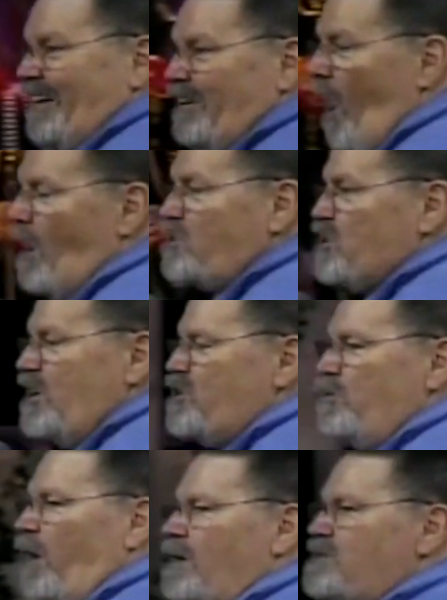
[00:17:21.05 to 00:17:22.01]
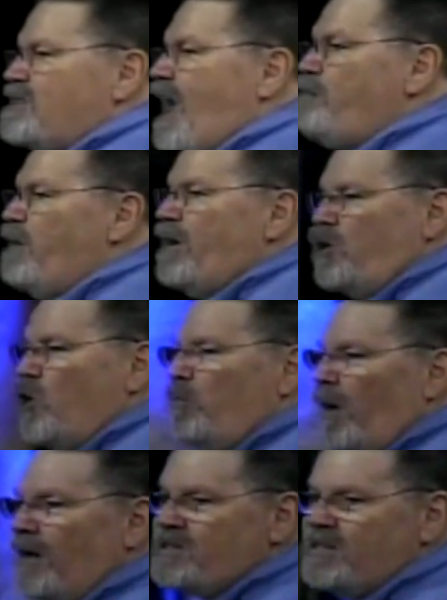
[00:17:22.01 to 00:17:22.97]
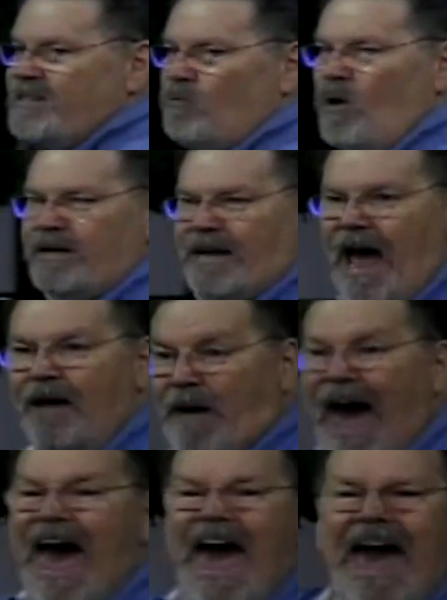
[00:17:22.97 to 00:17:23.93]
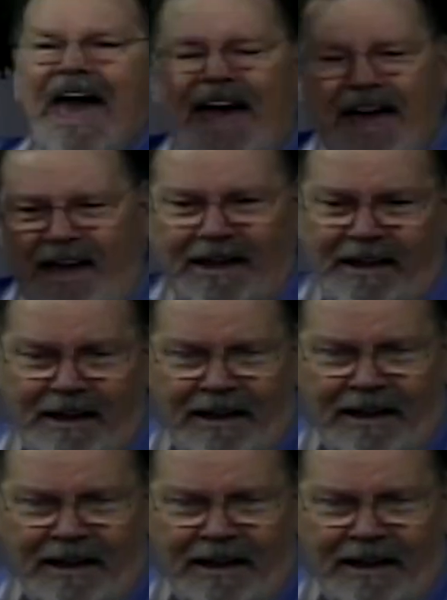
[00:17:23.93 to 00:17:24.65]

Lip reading: God will send you places. I've been to two places at one time. Hey!